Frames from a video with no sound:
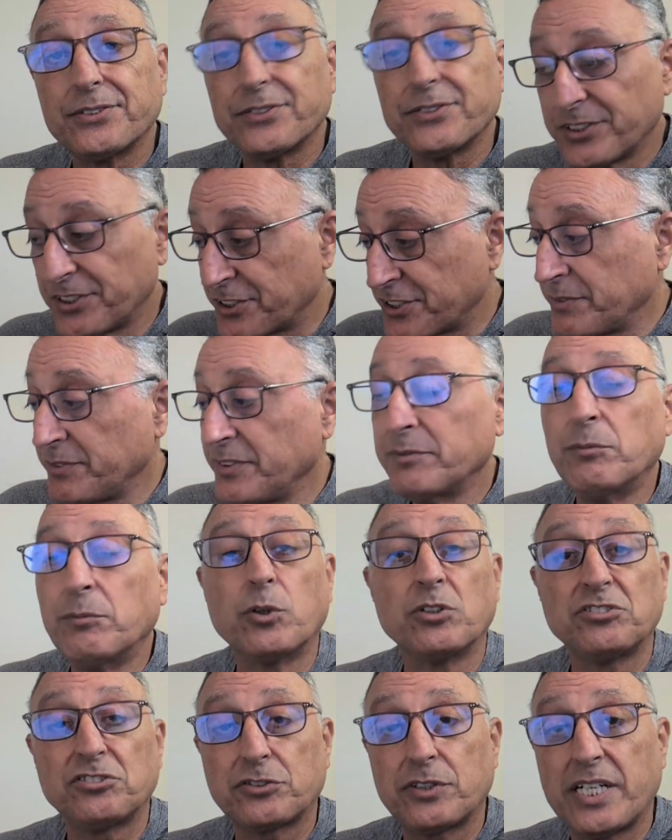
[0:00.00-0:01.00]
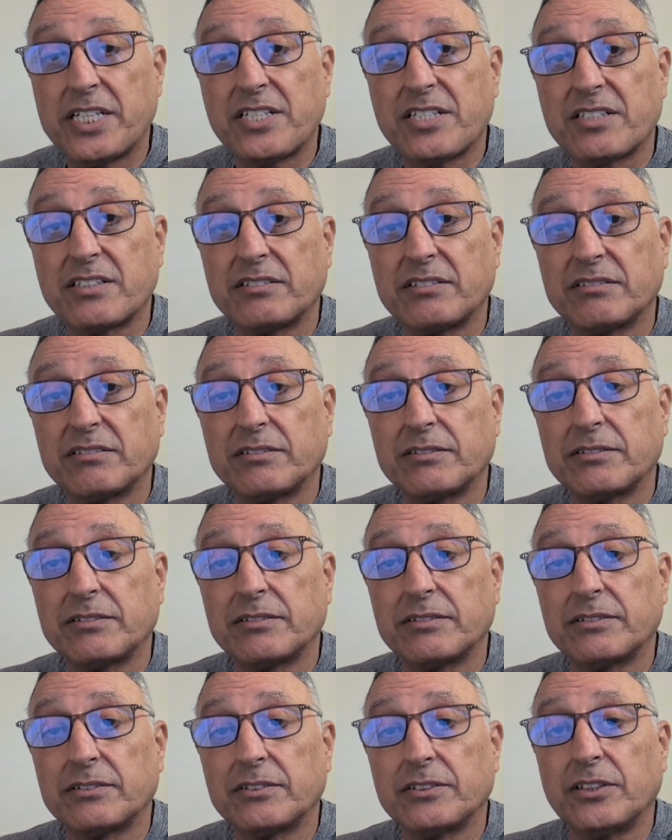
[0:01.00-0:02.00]
there's even more stress,
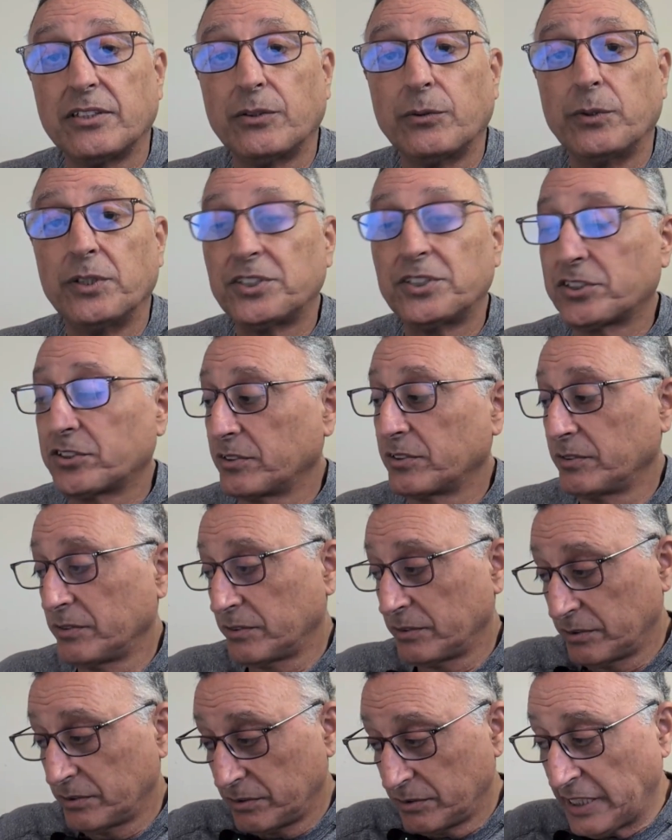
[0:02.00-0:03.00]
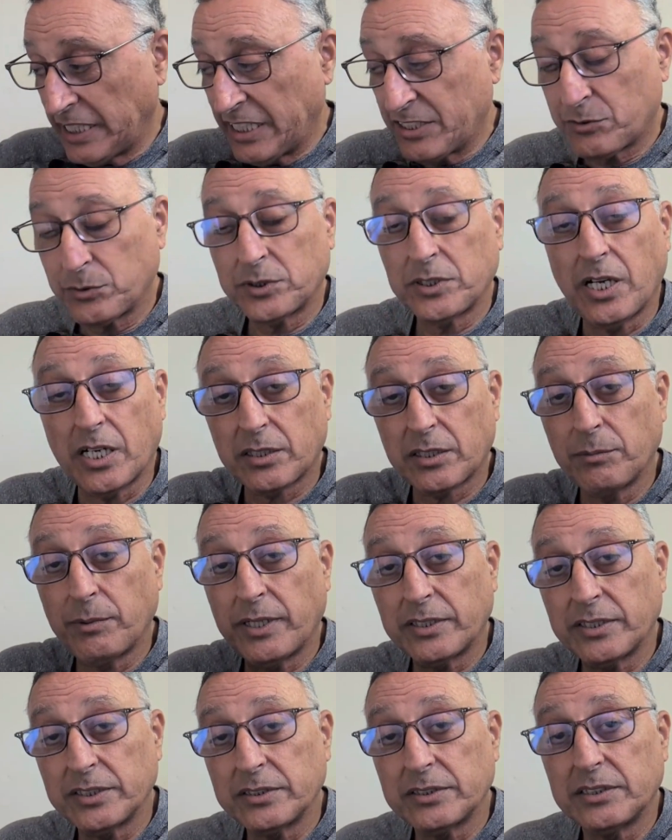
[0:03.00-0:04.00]
which, as we talked
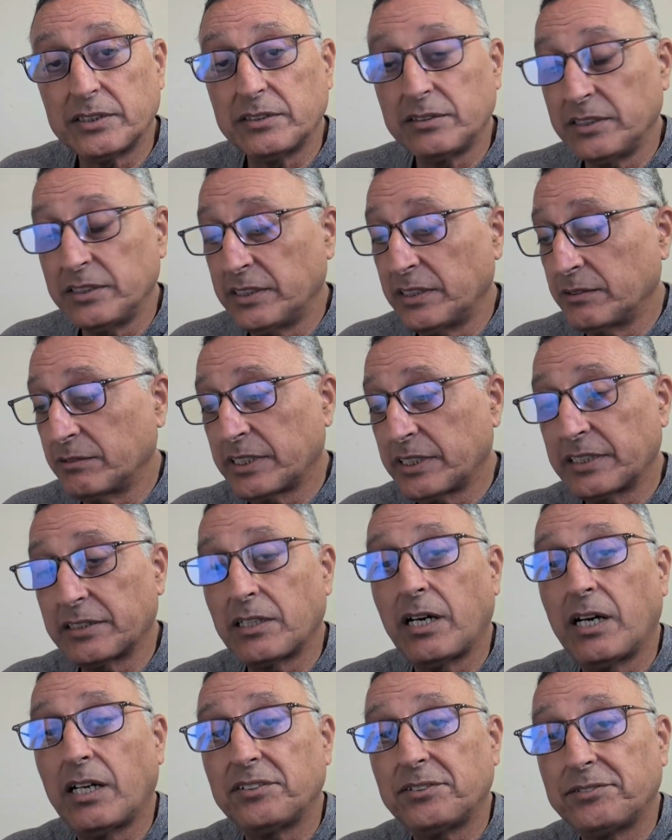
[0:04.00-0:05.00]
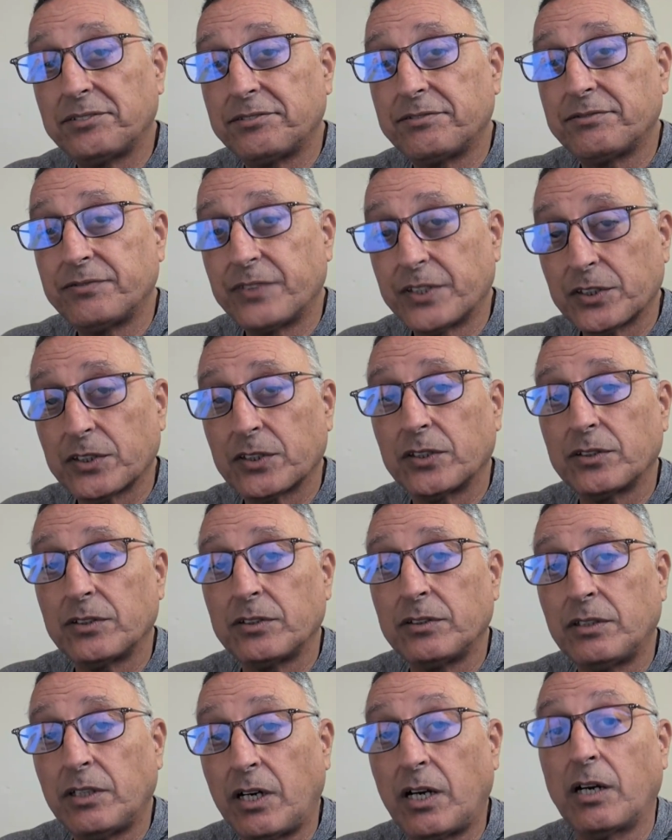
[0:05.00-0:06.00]
about, can cause physical
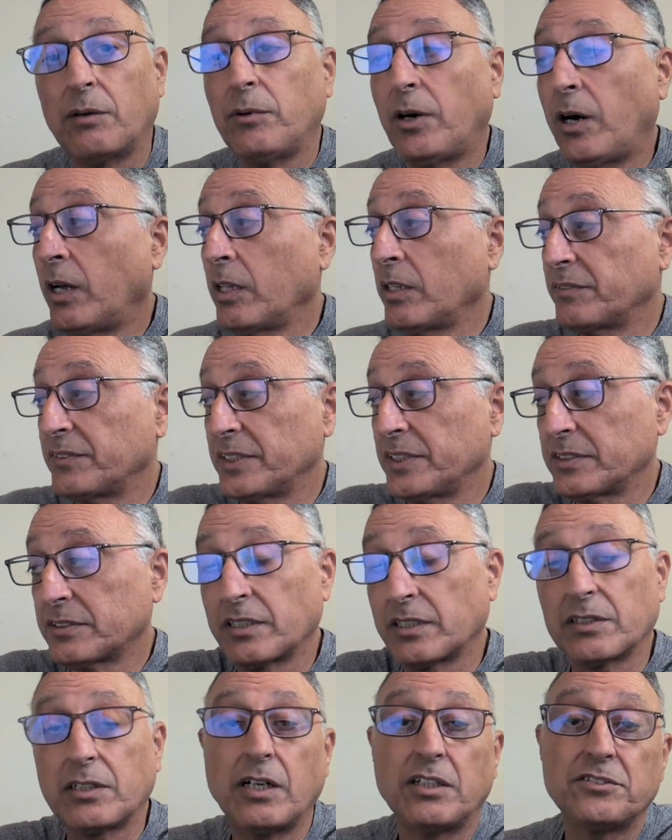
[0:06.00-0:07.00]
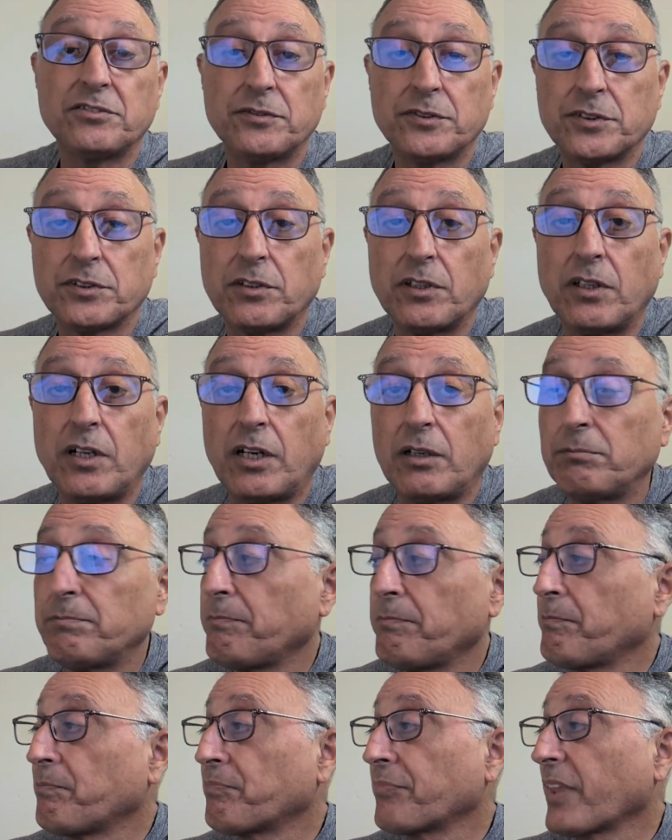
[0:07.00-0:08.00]
harm. All of these can cause physical
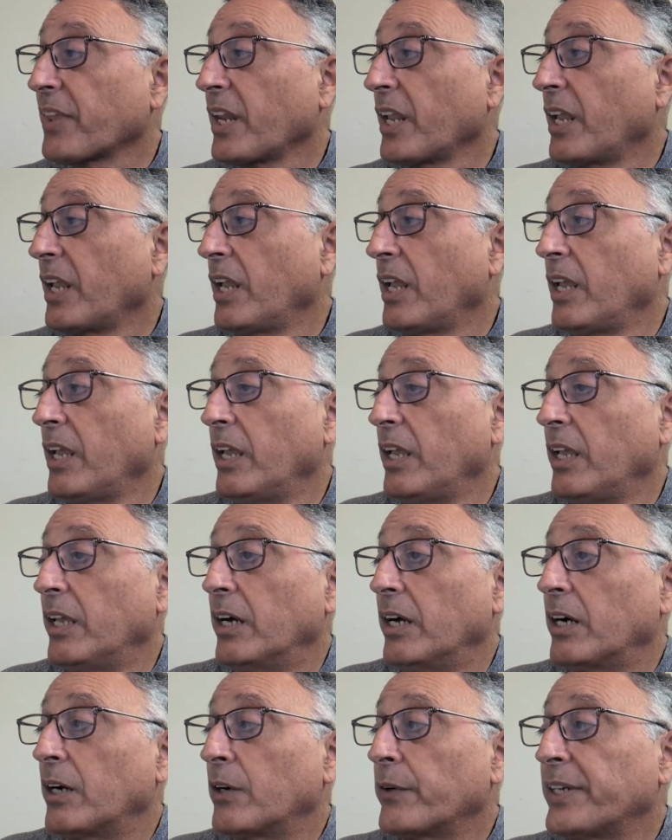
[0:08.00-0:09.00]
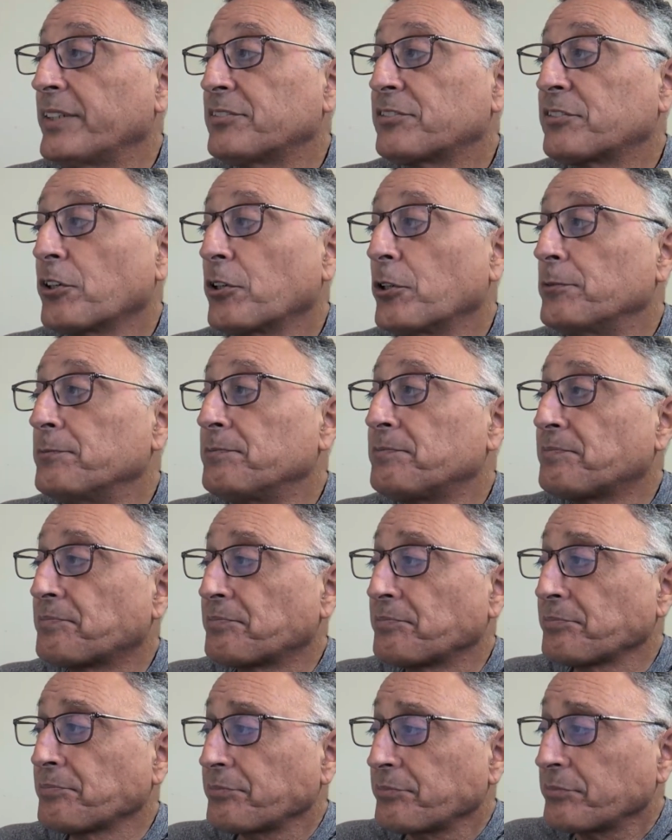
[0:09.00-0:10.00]
harm. All right. So,
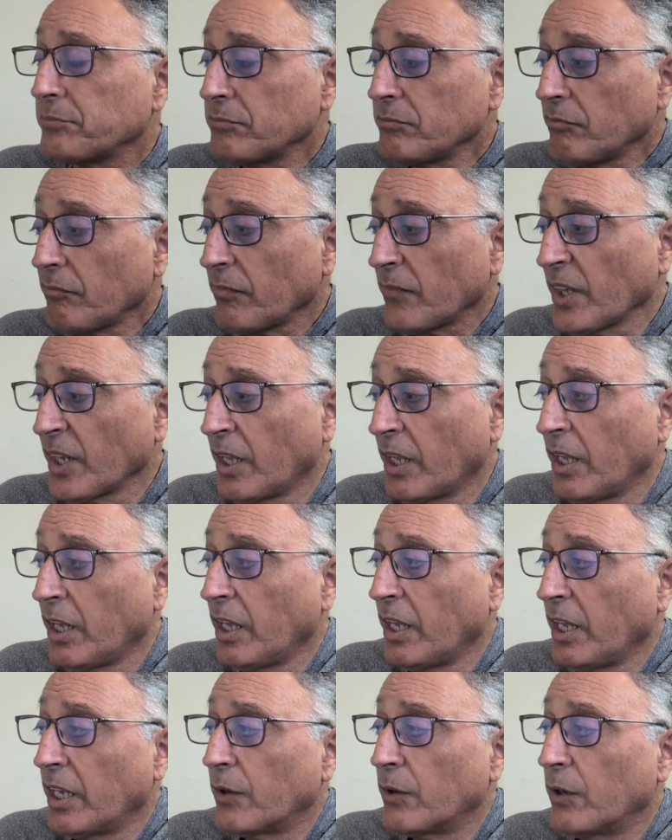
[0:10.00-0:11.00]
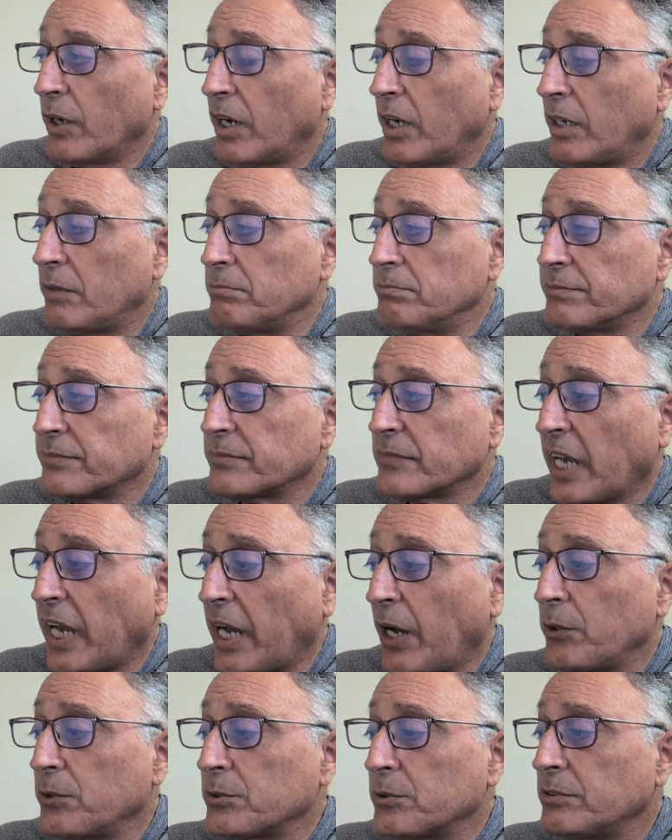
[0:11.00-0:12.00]

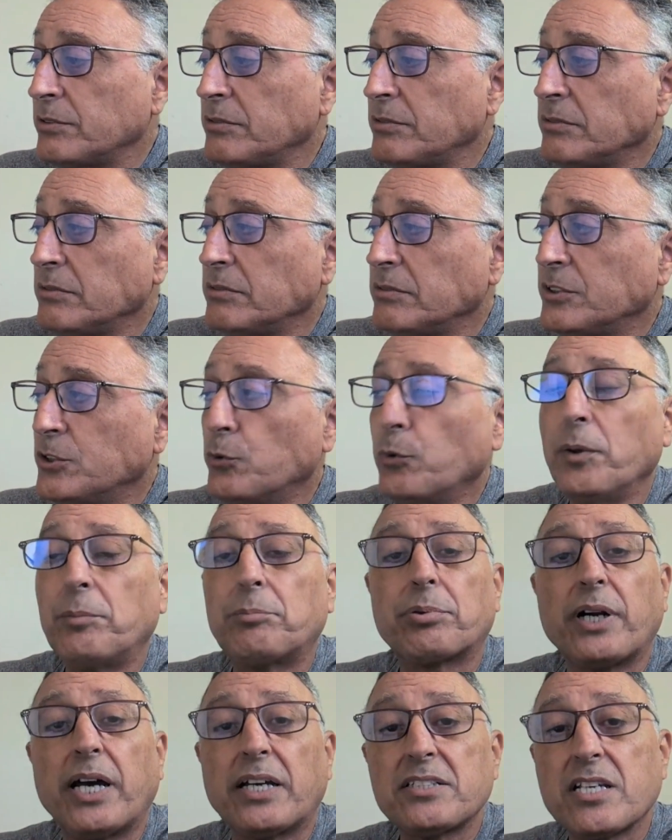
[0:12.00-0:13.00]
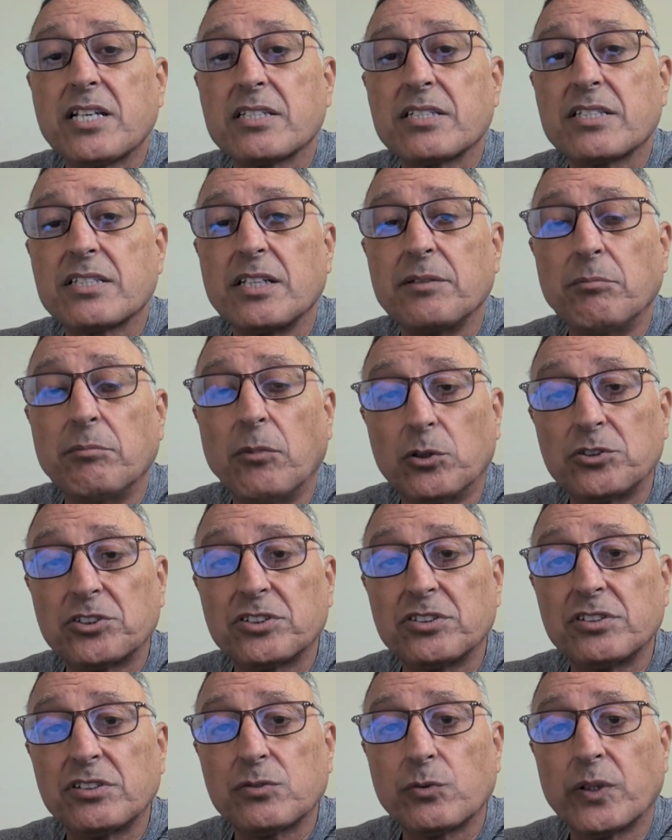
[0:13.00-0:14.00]
how do we process
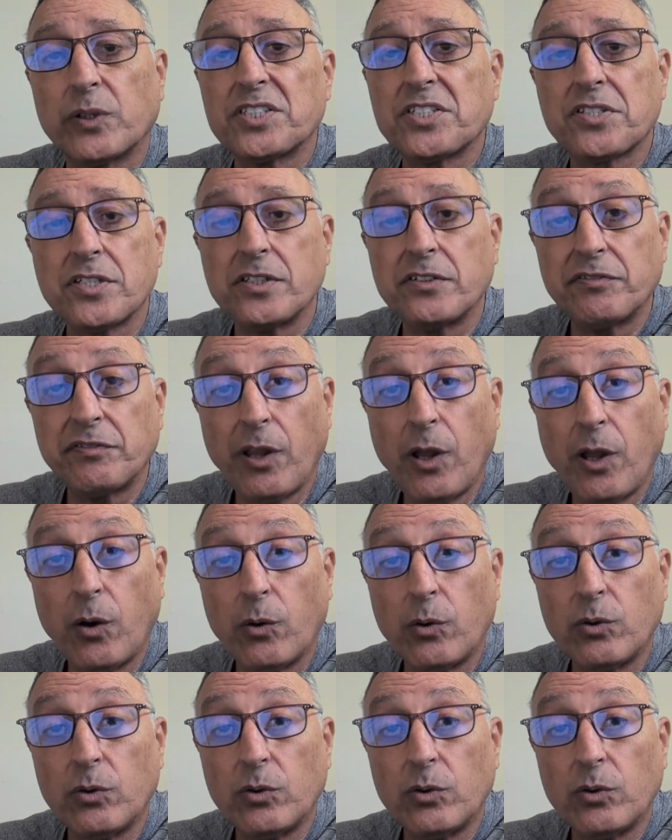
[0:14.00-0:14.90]
emotions? What is their flow?